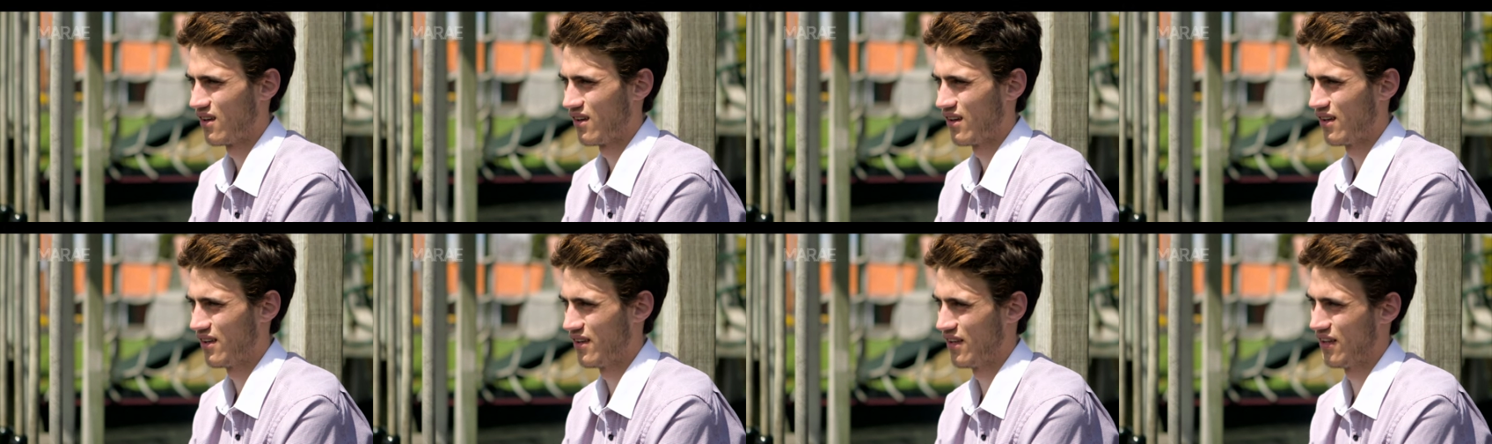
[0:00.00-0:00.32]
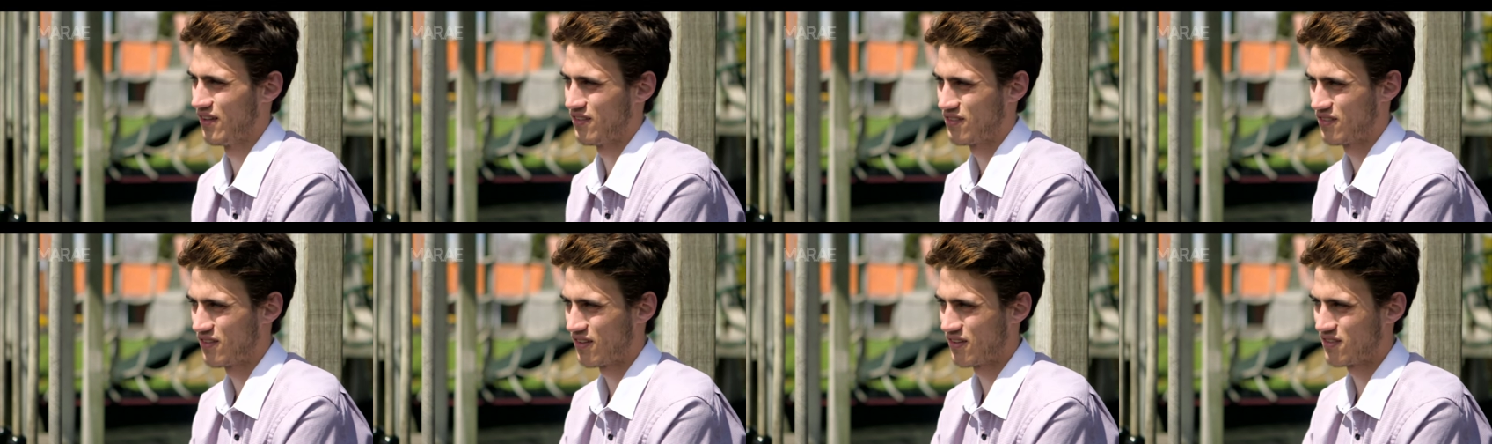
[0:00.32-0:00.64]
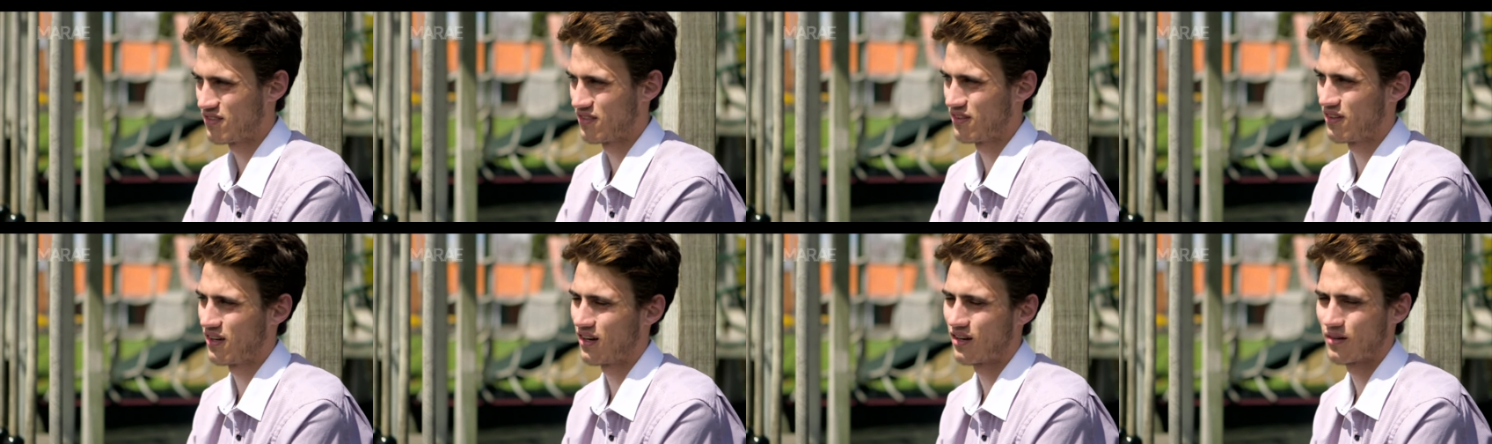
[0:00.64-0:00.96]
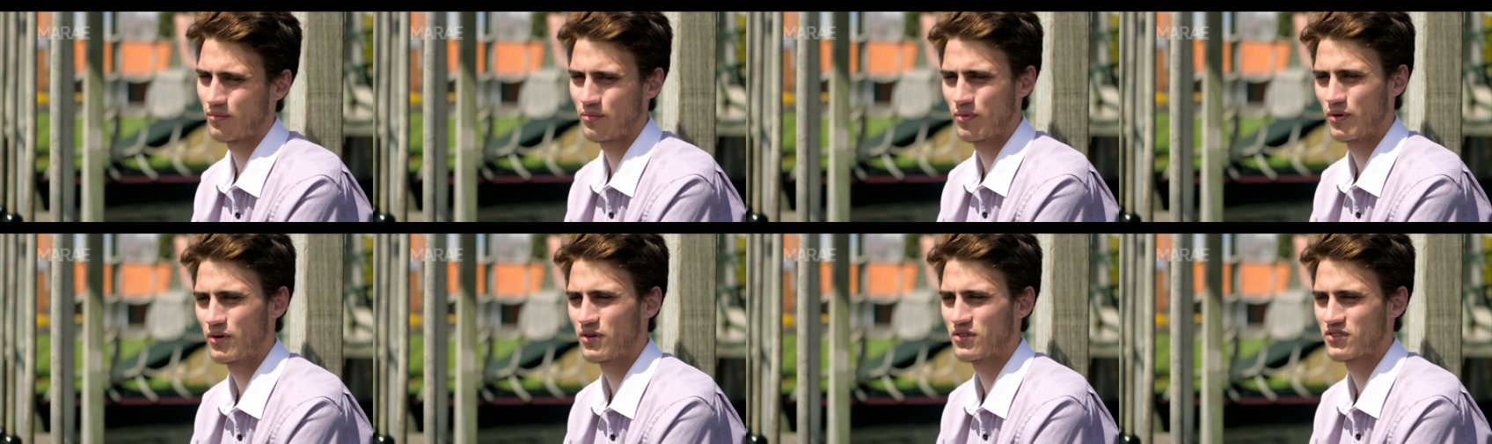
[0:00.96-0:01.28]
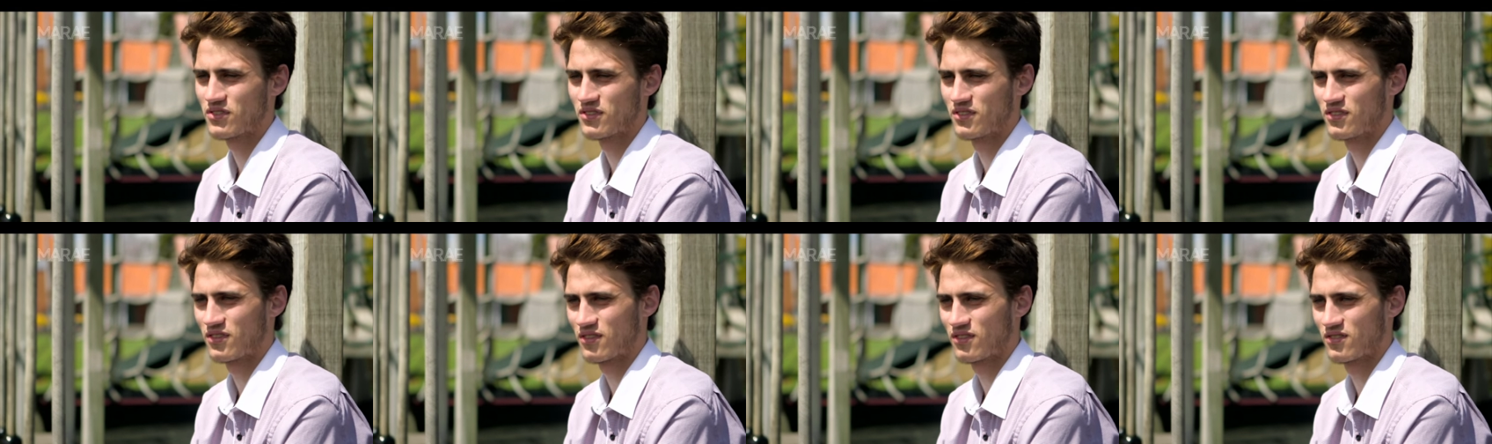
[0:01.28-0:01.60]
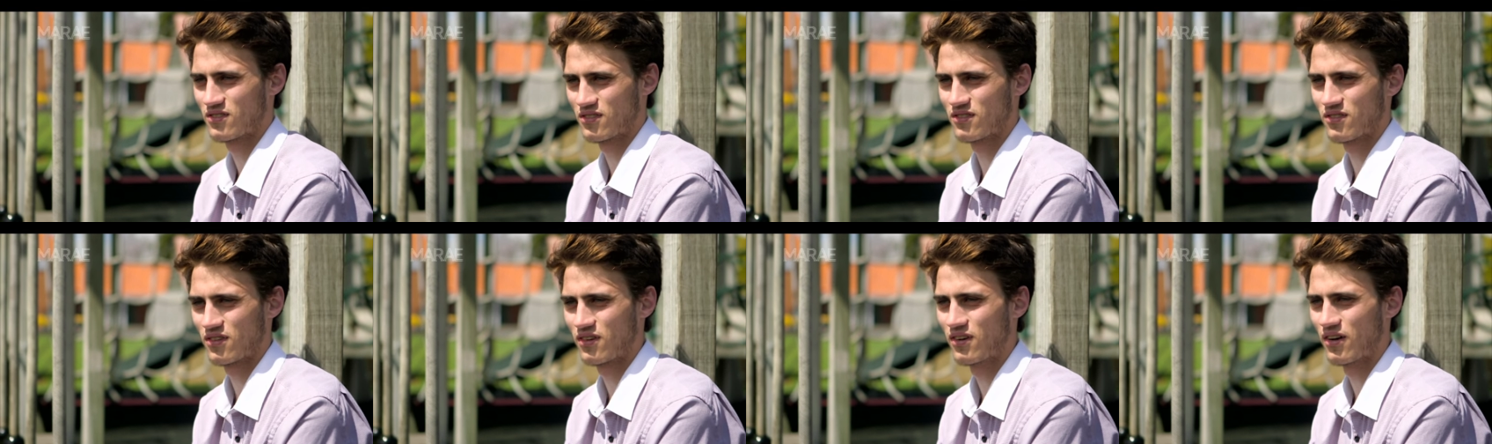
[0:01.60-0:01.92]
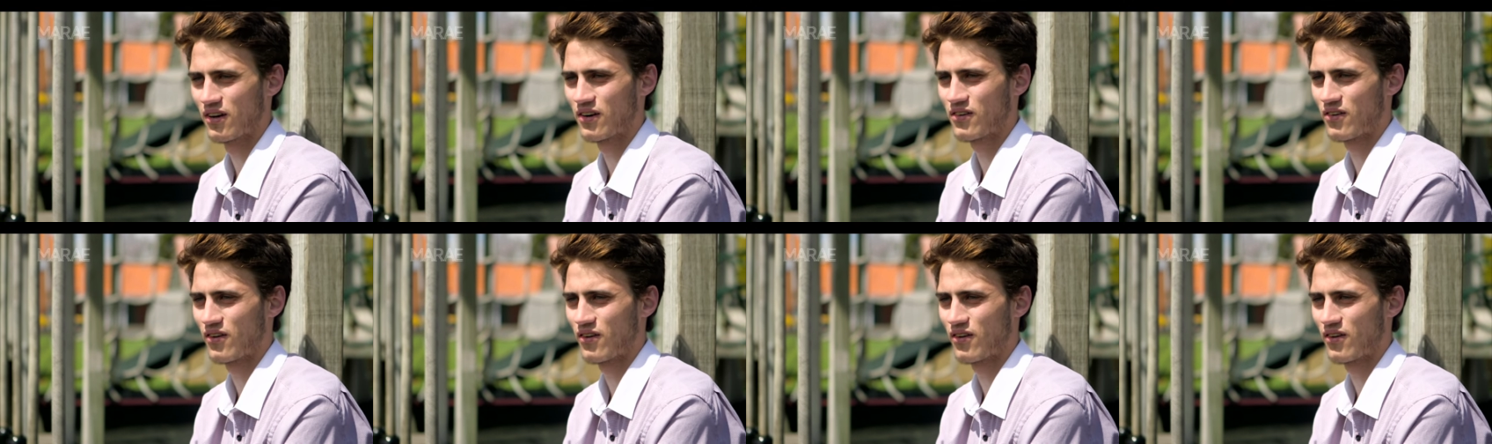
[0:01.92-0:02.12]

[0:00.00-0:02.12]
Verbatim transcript: And that's, just a young person, you know,